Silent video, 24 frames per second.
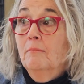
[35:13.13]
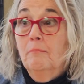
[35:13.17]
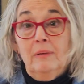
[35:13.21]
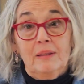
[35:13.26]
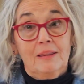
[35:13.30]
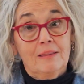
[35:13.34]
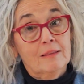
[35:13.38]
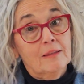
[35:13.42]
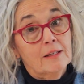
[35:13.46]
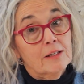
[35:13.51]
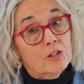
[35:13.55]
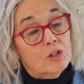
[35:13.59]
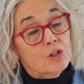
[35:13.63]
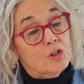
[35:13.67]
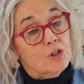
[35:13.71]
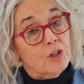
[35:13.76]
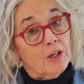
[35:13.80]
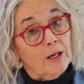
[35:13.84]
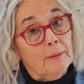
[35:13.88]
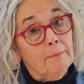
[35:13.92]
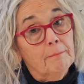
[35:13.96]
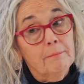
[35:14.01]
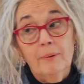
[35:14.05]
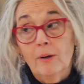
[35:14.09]
But this
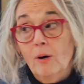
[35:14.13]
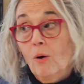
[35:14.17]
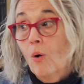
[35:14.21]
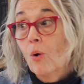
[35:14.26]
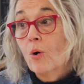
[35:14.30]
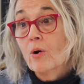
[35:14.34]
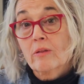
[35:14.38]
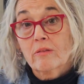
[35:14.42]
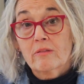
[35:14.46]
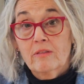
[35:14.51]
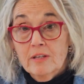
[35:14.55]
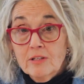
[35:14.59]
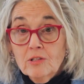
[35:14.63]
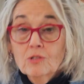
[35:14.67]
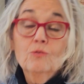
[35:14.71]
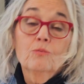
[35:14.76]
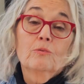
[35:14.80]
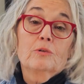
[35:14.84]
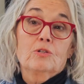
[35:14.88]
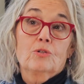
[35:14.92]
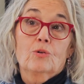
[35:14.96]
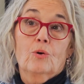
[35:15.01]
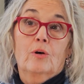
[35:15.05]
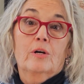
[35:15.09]
ship or this
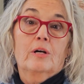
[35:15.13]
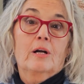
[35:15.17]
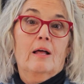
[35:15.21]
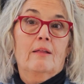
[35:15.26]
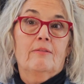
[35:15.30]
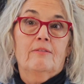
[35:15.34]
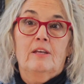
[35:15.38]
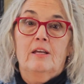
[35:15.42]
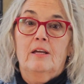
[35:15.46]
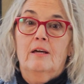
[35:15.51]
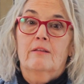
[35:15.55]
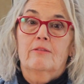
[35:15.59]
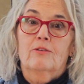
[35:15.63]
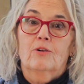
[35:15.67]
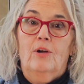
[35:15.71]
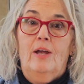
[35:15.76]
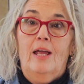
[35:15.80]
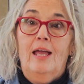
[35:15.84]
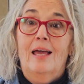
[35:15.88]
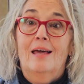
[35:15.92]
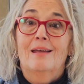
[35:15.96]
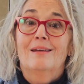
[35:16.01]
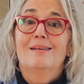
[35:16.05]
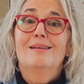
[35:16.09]
resort, on the other
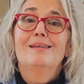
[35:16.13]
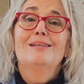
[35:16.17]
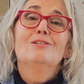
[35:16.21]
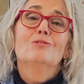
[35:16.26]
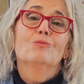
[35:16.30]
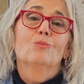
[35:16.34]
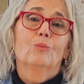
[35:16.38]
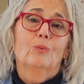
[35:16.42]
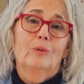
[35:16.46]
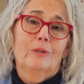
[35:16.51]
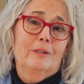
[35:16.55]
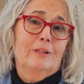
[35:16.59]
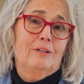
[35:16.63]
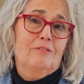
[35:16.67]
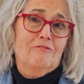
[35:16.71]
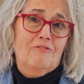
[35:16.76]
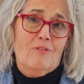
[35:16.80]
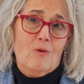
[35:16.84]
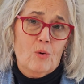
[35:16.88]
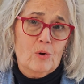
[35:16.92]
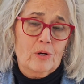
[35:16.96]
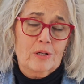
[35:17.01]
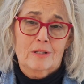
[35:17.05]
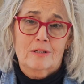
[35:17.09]
hand, is really
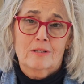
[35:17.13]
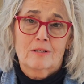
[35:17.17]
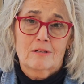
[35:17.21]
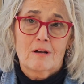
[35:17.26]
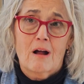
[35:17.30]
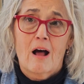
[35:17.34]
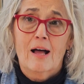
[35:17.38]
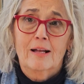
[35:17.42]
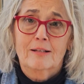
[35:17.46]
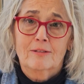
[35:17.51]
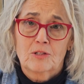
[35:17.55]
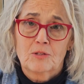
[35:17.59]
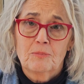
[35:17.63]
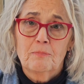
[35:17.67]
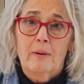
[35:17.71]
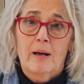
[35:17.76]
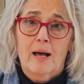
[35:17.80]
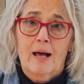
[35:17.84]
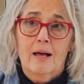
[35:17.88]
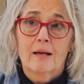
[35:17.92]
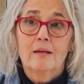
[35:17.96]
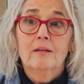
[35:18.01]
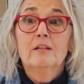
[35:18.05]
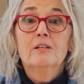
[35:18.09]
focused on
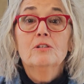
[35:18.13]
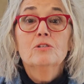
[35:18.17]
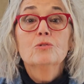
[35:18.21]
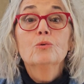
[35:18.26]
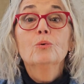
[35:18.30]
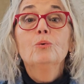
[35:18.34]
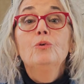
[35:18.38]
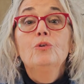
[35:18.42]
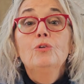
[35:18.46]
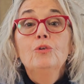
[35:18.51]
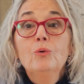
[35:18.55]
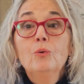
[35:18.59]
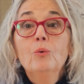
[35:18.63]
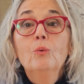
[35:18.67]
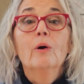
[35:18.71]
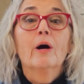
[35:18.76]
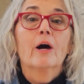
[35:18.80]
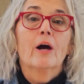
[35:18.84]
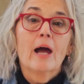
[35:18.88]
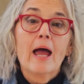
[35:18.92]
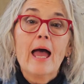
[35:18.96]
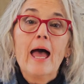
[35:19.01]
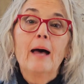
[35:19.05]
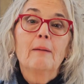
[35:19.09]
spa. So you
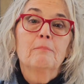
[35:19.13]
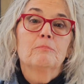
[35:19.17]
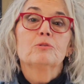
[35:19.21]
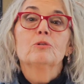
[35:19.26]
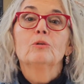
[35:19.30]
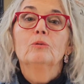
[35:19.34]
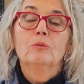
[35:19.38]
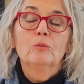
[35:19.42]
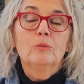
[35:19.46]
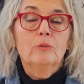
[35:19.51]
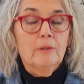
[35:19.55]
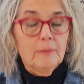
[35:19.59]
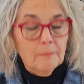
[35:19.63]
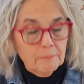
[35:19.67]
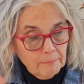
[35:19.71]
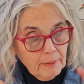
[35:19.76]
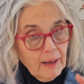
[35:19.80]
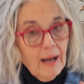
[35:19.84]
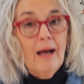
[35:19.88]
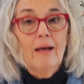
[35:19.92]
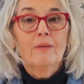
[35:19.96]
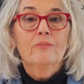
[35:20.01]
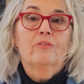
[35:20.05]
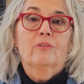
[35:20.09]
are absolutely
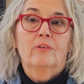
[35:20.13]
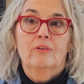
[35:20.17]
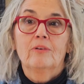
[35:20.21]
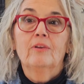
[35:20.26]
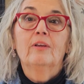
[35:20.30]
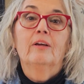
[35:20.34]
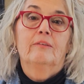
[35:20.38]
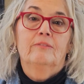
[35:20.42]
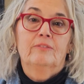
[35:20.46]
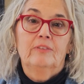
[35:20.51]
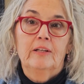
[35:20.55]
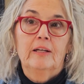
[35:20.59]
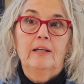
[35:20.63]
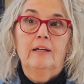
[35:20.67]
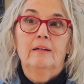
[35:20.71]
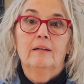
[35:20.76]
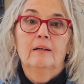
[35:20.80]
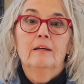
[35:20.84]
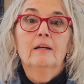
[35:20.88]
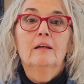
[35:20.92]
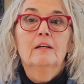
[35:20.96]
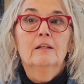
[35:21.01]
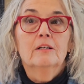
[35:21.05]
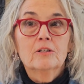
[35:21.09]
positively
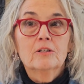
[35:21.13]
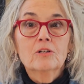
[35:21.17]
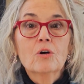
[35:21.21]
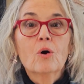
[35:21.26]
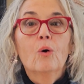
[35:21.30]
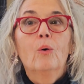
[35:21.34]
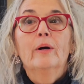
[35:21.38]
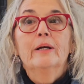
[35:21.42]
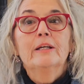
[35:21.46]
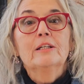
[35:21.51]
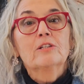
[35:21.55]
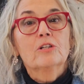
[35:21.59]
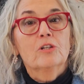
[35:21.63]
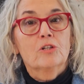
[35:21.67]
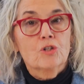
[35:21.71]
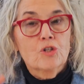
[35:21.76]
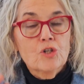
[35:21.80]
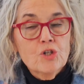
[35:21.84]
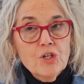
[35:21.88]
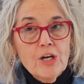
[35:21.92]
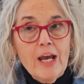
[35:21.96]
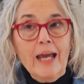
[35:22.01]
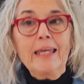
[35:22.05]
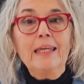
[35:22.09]
going to
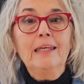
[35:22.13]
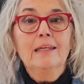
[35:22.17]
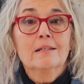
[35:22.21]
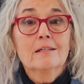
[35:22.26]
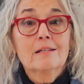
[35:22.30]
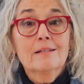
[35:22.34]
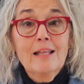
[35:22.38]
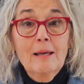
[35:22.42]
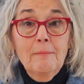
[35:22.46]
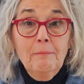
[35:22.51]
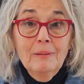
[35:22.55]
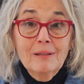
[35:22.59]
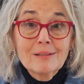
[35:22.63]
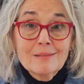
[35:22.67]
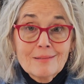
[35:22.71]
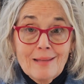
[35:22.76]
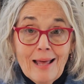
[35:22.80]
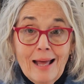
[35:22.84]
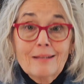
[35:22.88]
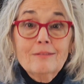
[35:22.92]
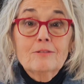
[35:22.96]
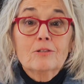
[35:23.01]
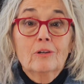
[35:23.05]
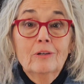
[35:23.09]
check into that, because
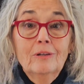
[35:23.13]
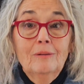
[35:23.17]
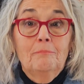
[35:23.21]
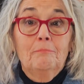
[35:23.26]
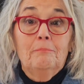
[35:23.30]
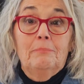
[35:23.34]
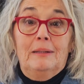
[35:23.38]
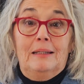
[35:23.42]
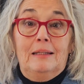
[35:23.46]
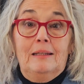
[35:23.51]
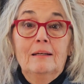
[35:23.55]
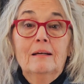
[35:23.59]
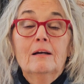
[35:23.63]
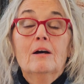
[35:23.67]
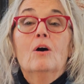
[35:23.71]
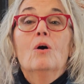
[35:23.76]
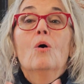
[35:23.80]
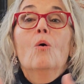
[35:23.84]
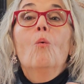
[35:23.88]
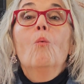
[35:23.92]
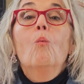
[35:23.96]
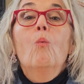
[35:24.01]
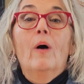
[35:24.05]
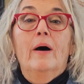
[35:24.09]
that's going to be
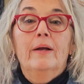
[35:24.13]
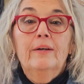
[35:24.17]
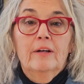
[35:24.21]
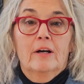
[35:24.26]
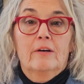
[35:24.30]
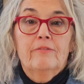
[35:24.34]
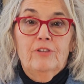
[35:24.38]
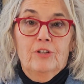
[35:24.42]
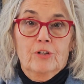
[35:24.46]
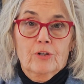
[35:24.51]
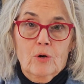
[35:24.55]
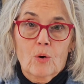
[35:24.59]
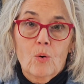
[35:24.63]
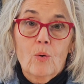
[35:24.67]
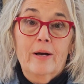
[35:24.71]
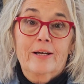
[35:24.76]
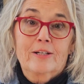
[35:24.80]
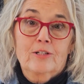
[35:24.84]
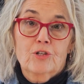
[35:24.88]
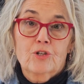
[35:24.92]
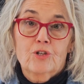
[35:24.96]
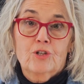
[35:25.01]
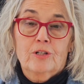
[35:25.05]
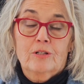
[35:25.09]
one of your
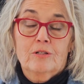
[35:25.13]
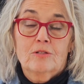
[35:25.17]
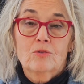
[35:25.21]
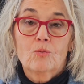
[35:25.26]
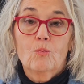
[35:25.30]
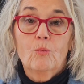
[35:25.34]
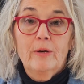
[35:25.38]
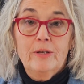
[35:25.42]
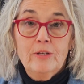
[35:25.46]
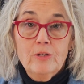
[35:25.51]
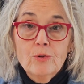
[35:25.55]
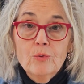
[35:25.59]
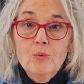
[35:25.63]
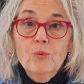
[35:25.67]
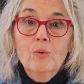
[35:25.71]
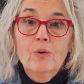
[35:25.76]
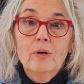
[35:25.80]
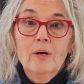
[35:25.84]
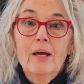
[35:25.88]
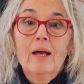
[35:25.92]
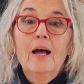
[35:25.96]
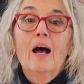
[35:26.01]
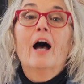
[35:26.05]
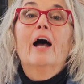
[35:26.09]
questions when you
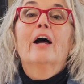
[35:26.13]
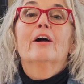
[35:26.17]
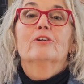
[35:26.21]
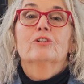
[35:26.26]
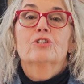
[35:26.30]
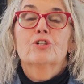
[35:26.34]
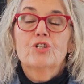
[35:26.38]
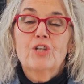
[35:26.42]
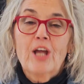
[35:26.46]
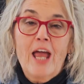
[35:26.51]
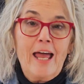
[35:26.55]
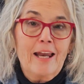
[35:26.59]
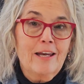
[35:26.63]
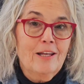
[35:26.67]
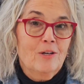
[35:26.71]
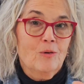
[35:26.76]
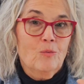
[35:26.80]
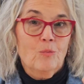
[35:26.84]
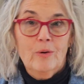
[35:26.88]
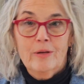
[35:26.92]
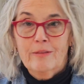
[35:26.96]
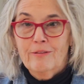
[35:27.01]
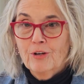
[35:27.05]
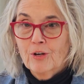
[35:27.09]
are
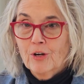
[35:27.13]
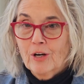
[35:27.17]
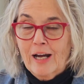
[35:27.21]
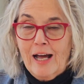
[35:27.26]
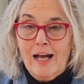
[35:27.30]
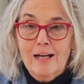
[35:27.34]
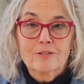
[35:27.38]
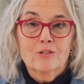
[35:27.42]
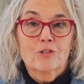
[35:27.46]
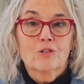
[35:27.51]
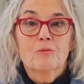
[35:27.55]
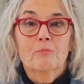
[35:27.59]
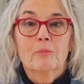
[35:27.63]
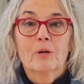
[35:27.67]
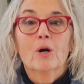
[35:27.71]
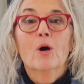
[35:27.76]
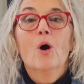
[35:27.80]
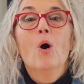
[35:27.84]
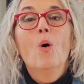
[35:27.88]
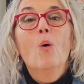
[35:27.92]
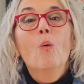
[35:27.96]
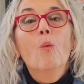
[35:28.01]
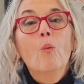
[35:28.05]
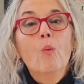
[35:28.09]
chatting with your customer.
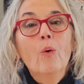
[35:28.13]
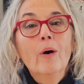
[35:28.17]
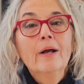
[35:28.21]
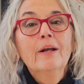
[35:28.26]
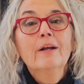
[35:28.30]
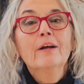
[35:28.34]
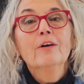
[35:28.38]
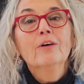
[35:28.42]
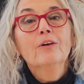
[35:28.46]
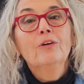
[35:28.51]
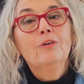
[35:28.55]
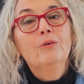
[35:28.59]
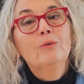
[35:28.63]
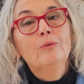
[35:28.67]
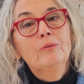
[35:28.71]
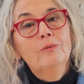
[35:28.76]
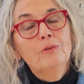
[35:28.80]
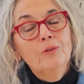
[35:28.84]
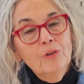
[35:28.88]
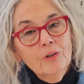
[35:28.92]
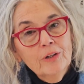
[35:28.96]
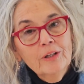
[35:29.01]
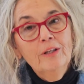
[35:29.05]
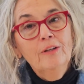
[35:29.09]
What are you
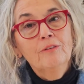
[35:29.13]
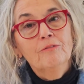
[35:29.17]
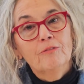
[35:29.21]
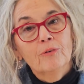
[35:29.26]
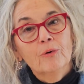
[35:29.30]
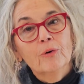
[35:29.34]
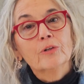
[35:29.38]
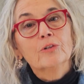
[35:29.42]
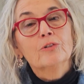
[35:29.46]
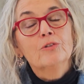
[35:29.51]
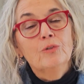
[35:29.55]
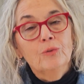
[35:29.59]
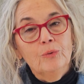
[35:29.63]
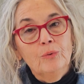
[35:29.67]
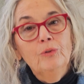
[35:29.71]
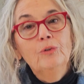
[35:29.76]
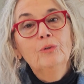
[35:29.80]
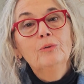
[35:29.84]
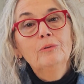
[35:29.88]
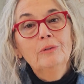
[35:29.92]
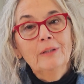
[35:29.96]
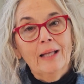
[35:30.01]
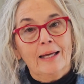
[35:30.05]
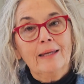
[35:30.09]
looking for? Do
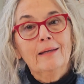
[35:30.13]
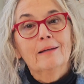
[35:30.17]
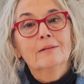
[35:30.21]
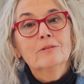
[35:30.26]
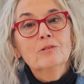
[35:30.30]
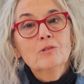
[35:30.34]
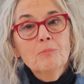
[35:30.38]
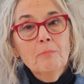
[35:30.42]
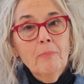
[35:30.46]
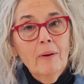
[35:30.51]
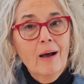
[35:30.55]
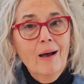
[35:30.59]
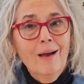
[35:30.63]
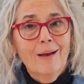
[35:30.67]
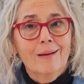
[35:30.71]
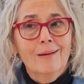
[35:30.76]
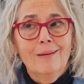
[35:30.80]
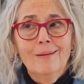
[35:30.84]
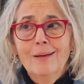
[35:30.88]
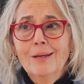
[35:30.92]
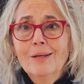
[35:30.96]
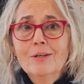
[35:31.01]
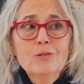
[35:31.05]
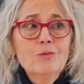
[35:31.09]
you like a spa?
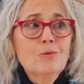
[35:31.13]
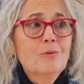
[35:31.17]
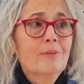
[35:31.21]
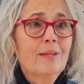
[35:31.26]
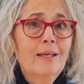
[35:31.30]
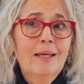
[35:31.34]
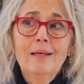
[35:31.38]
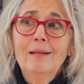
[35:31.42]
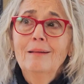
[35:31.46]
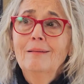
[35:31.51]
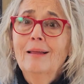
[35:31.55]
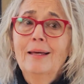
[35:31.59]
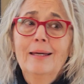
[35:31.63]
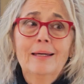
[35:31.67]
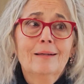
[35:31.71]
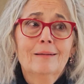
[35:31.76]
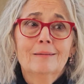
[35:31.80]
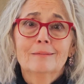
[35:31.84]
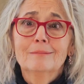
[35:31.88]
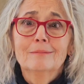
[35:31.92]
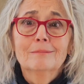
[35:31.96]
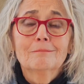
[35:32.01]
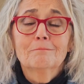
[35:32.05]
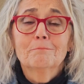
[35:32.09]
Do they like
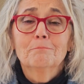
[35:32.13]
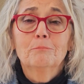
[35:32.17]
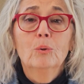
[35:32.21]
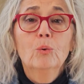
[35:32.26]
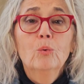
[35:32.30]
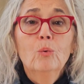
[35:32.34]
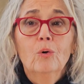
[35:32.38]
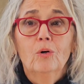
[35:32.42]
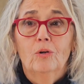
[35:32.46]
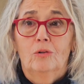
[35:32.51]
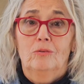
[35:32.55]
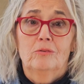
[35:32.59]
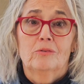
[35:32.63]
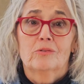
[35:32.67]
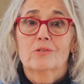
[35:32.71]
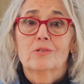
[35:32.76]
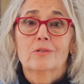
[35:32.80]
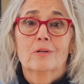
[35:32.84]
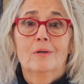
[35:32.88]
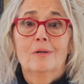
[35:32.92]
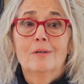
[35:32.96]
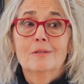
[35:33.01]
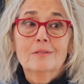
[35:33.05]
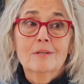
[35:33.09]

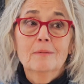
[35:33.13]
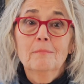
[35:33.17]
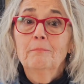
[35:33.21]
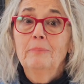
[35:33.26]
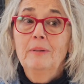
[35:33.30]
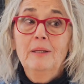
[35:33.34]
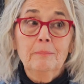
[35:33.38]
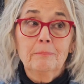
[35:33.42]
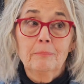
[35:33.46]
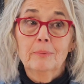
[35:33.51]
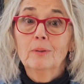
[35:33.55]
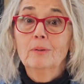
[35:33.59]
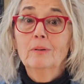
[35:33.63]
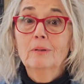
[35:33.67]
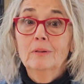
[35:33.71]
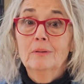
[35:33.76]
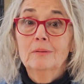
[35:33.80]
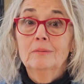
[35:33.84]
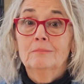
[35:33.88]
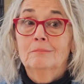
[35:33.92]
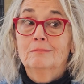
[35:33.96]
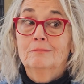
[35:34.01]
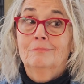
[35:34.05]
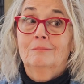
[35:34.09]
pools? Some
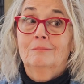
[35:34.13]
people